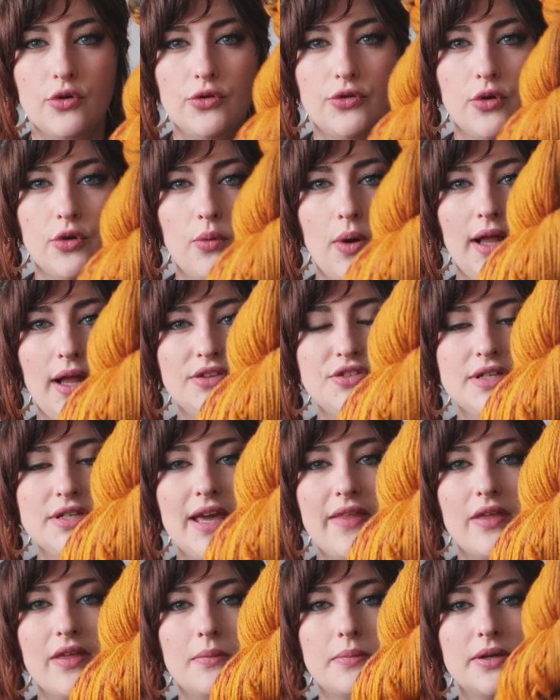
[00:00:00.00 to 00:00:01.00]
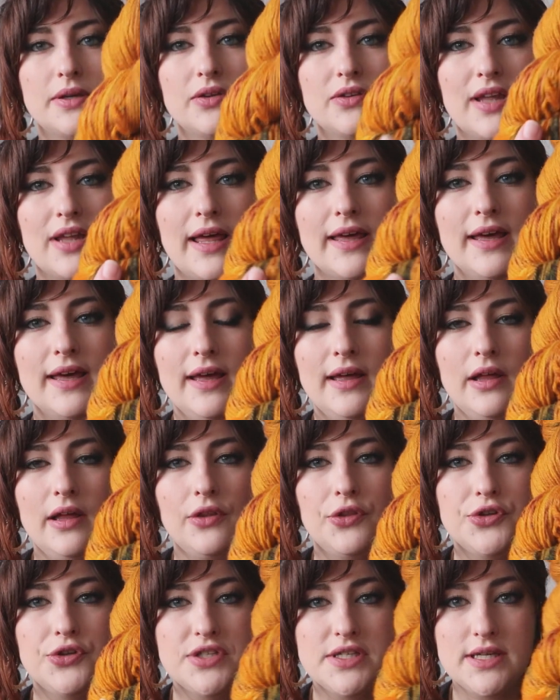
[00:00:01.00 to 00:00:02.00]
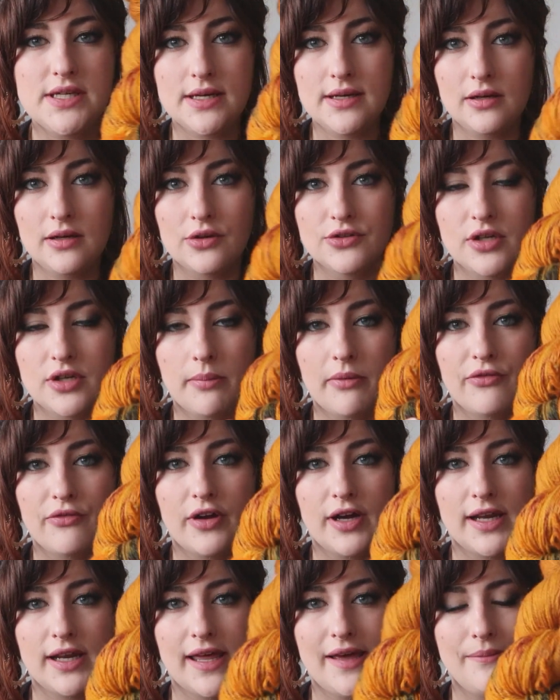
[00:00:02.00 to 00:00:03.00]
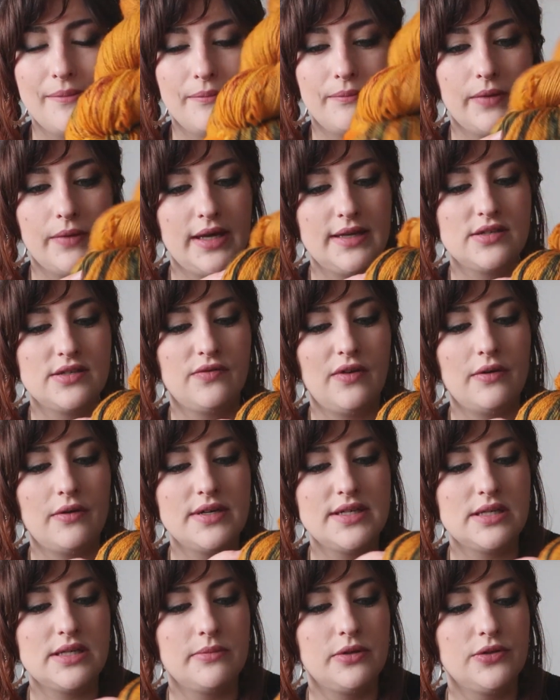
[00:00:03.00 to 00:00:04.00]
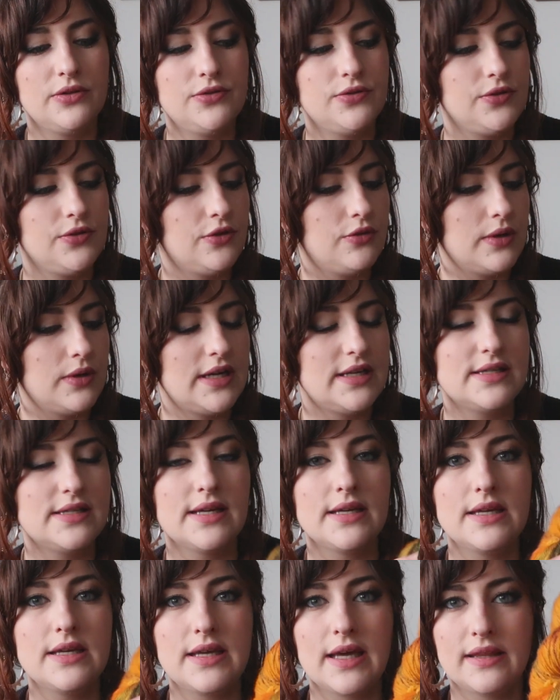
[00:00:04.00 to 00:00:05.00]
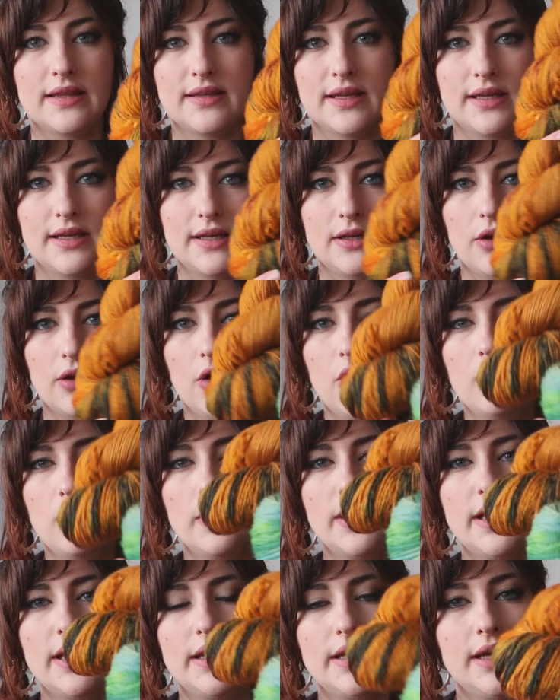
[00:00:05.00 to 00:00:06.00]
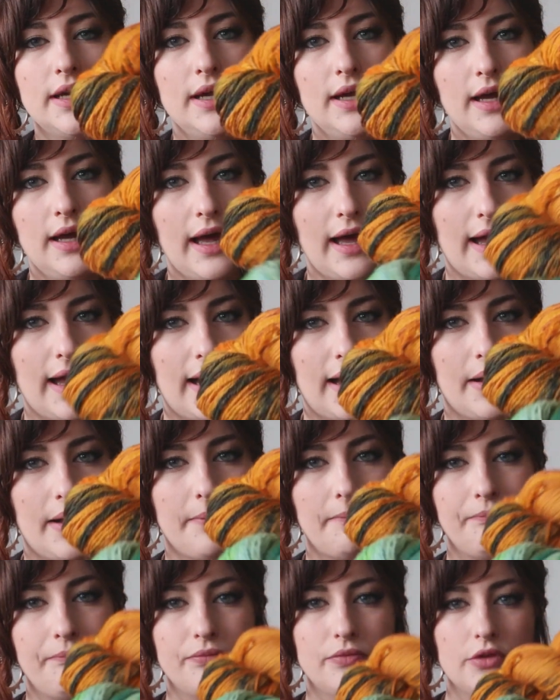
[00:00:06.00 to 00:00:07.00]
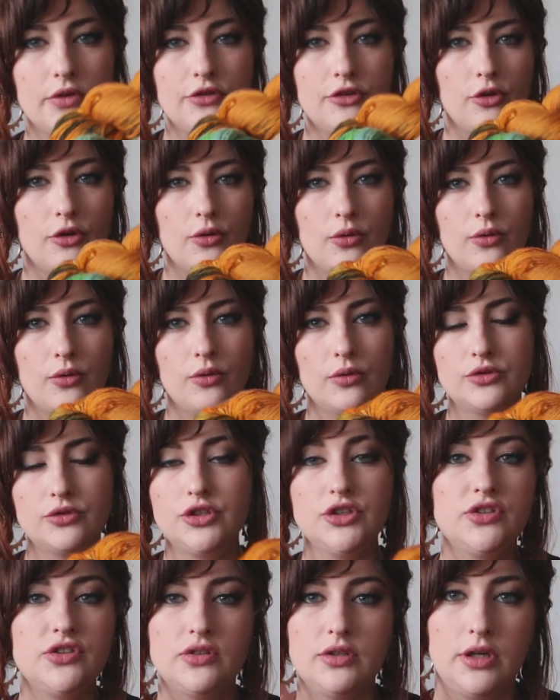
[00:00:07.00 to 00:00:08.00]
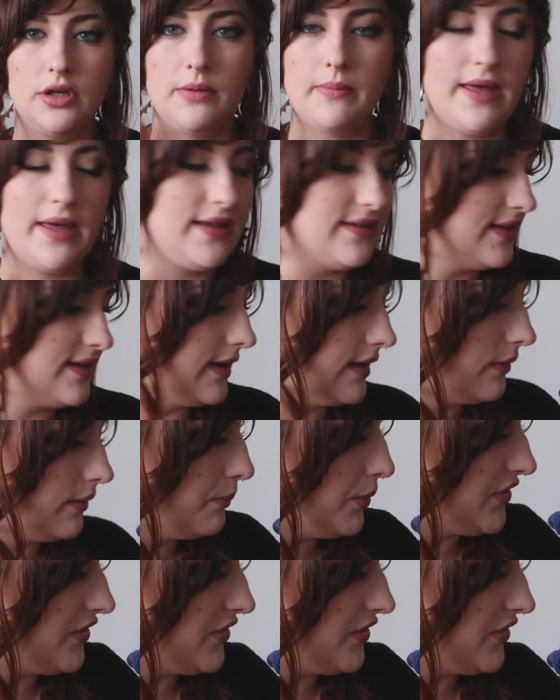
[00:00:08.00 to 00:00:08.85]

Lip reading: go so well together, because like the teal on top of Clem is very similar to the greens that you get then in Owen. So just amazing